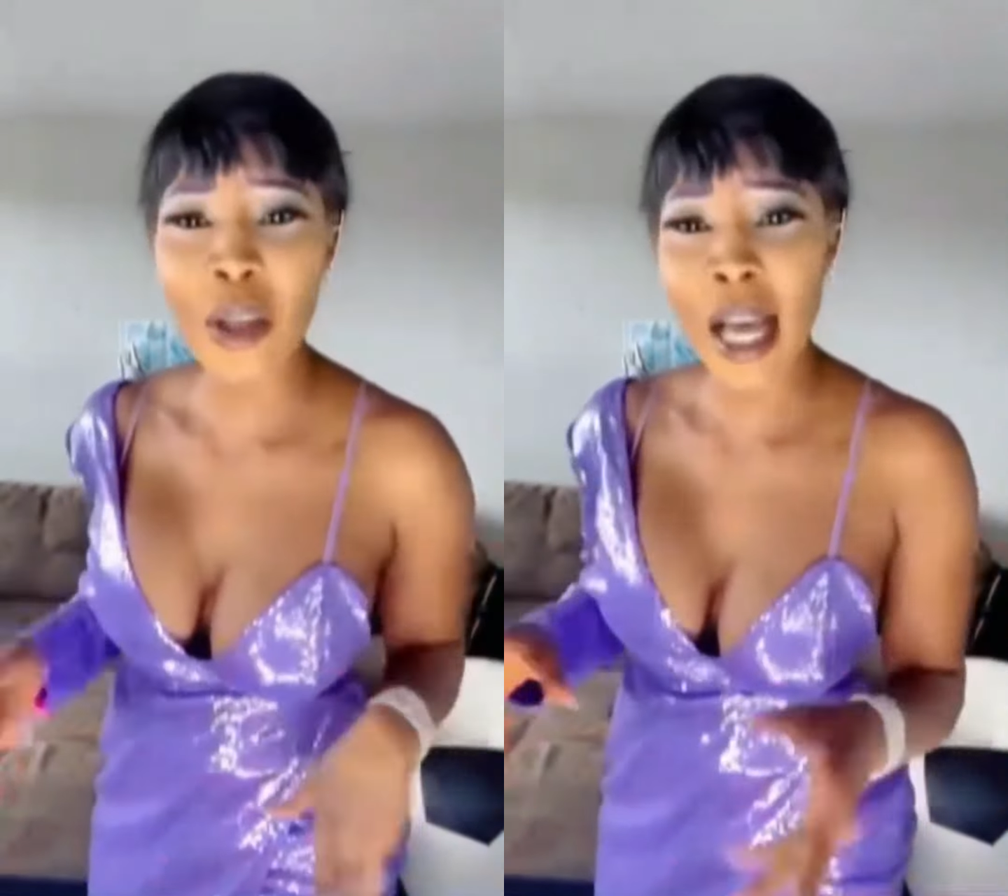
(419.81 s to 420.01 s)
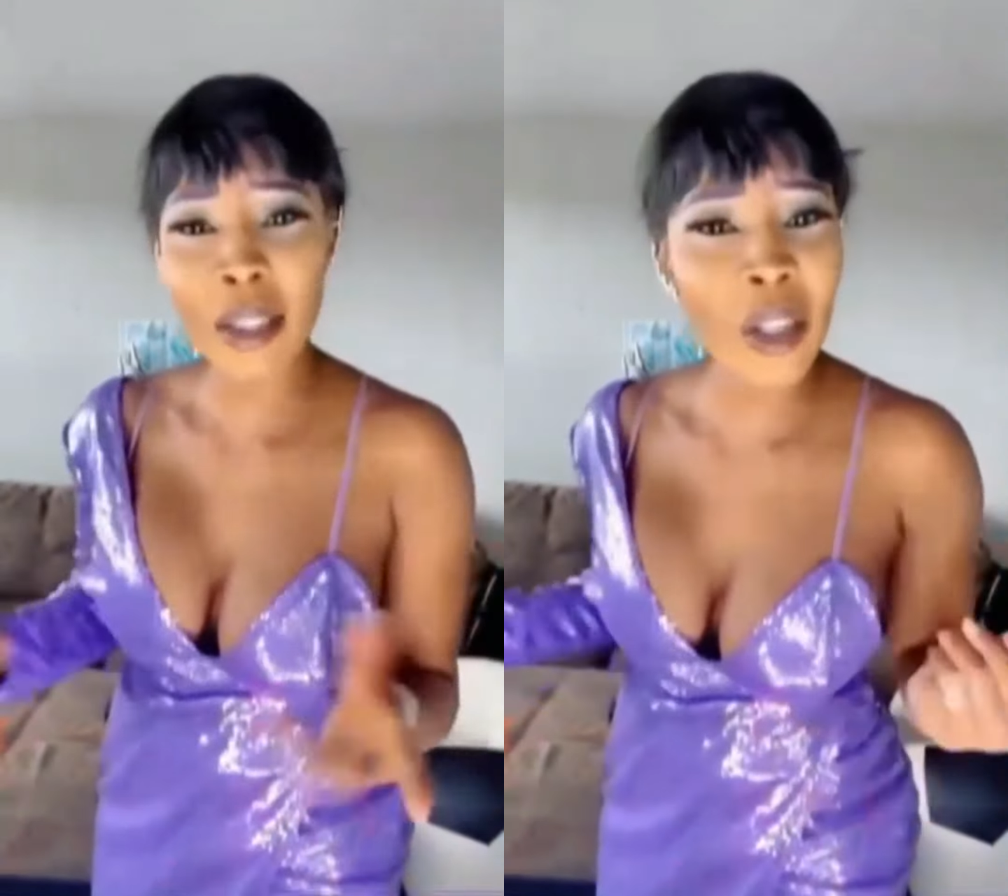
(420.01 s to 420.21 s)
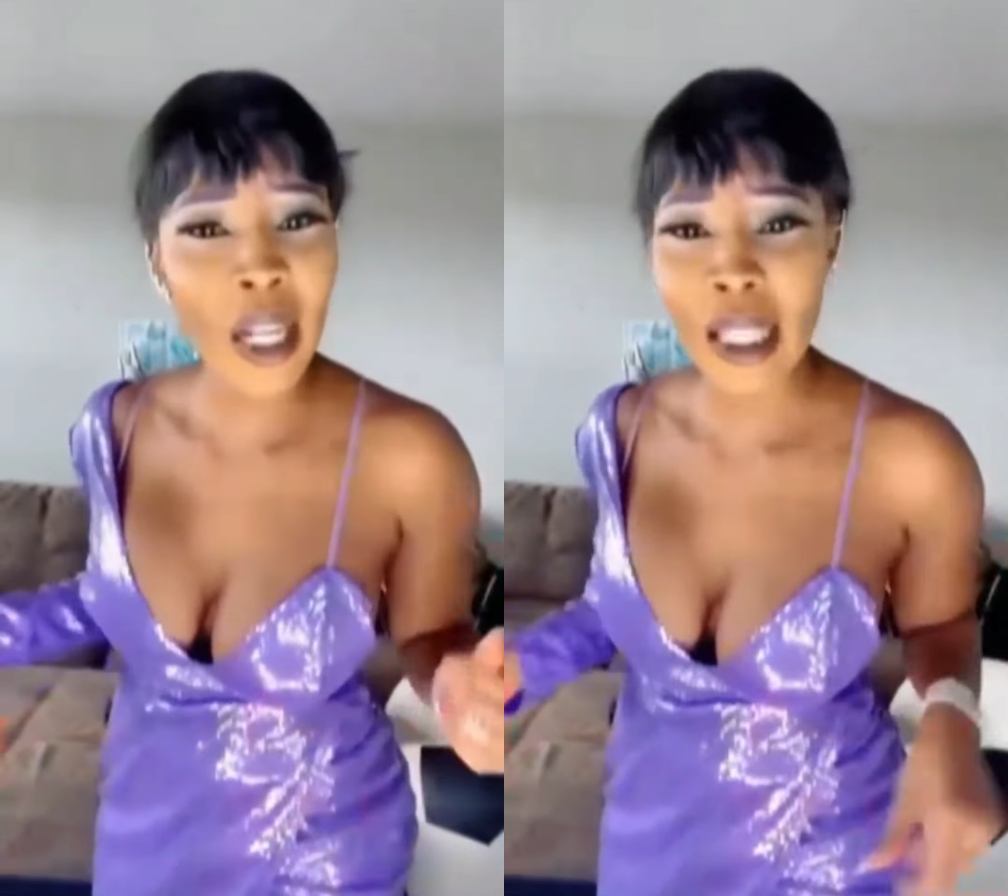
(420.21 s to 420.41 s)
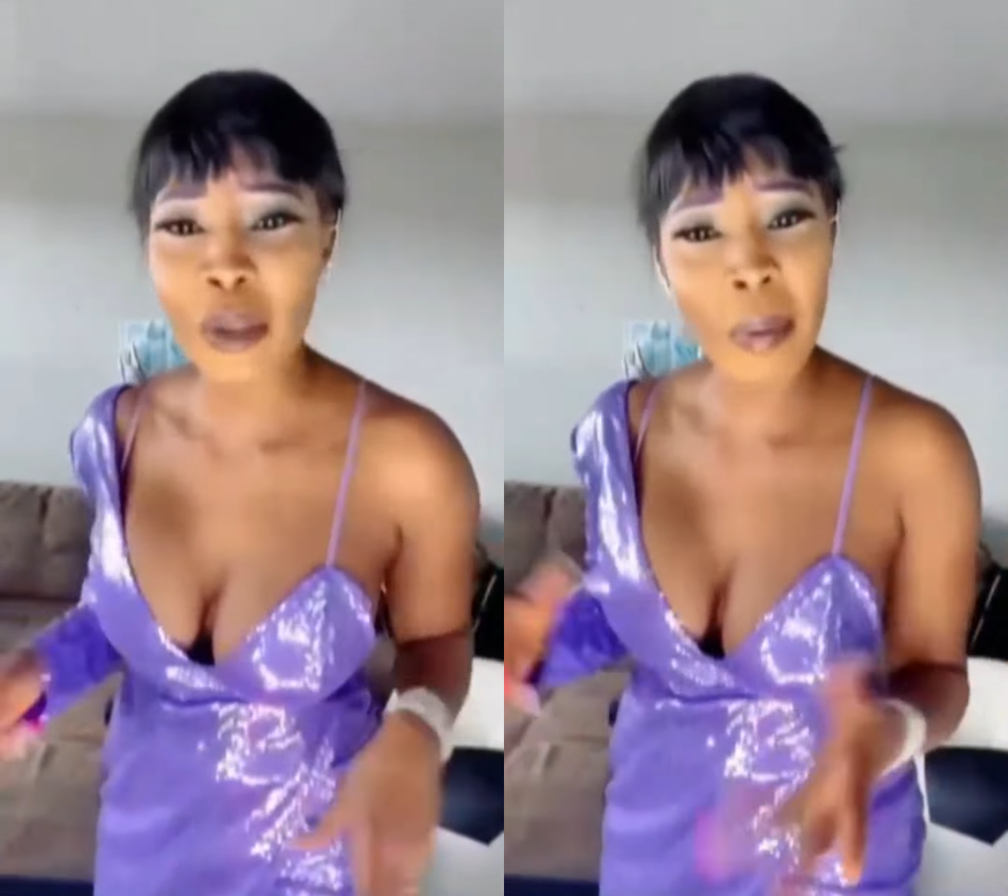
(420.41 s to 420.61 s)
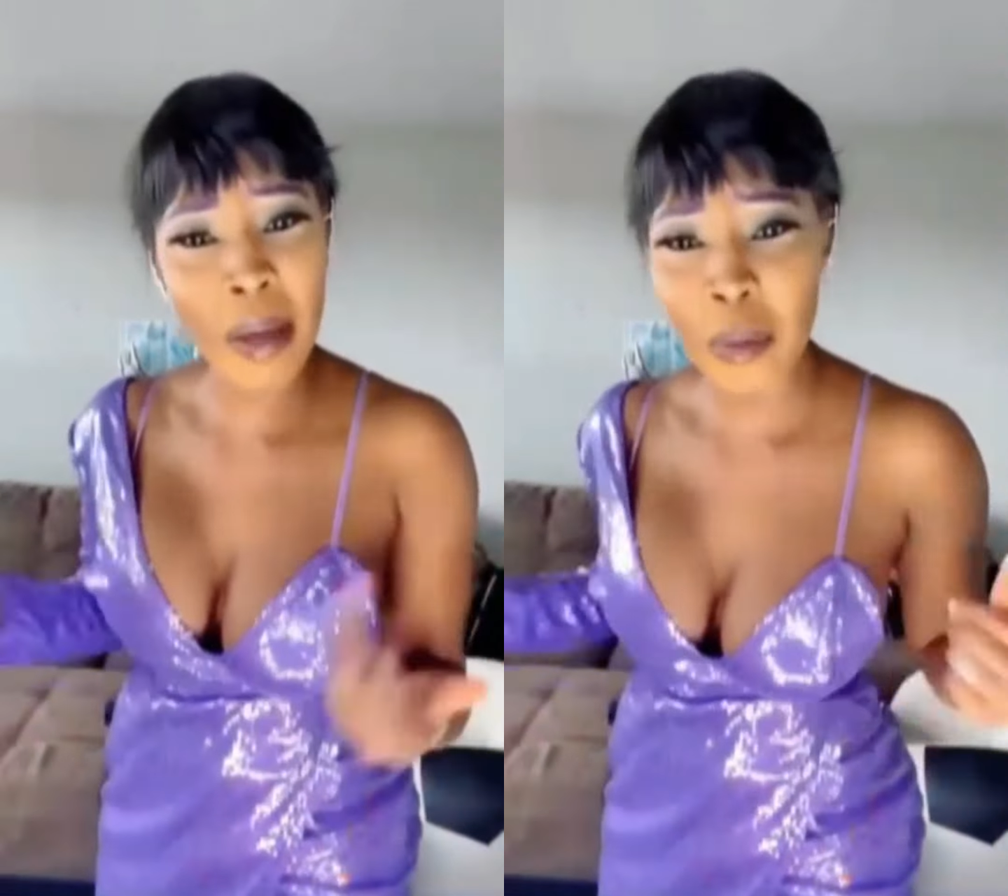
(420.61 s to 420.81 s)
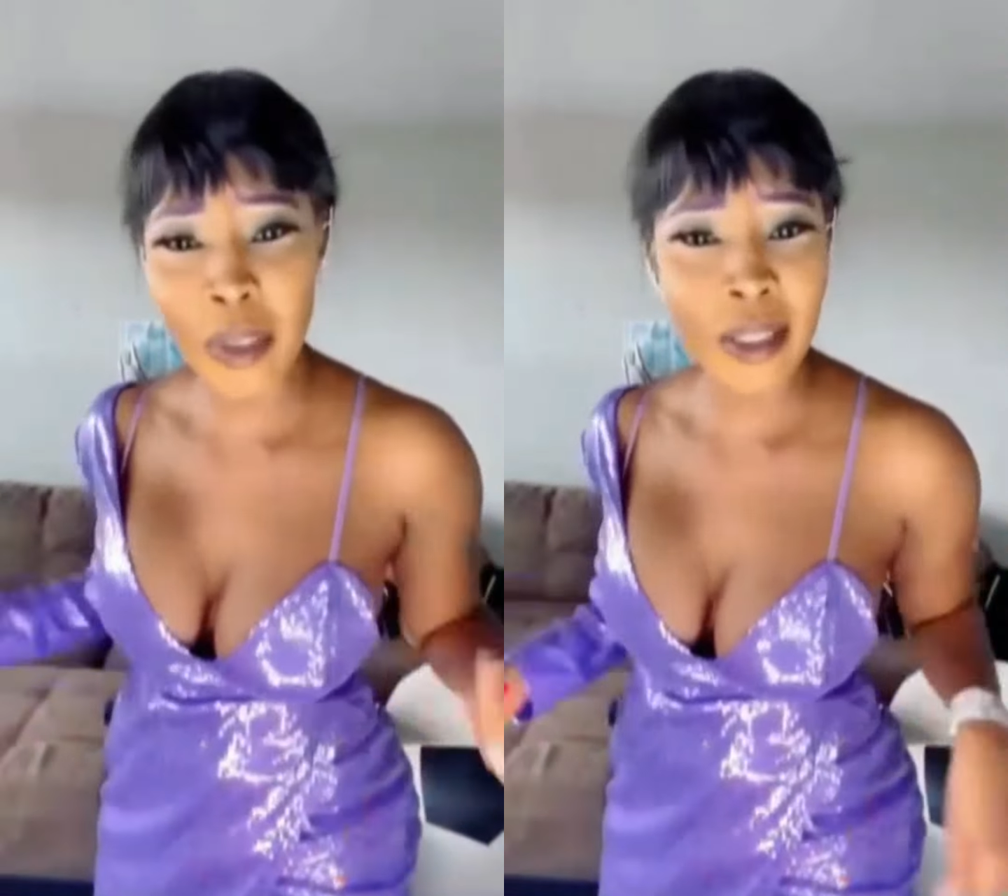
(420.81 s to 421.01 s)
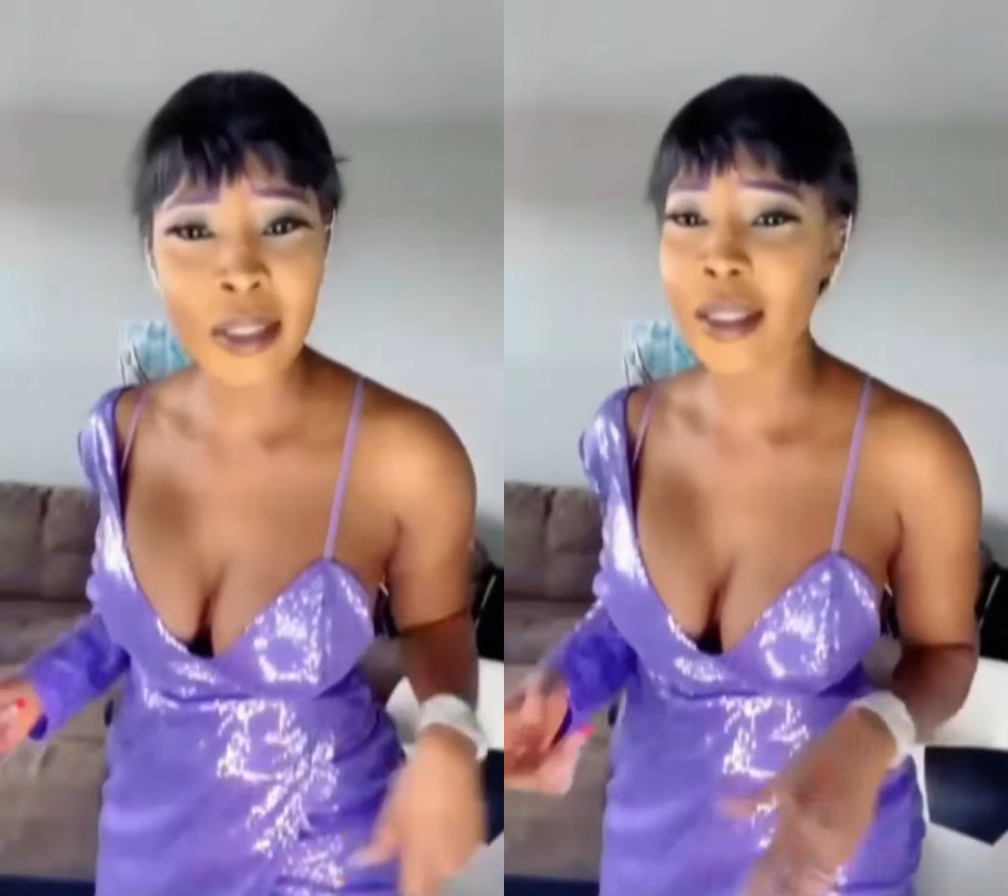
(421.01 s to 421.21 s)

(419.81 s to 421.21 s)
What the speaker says: I don't land. Where my money?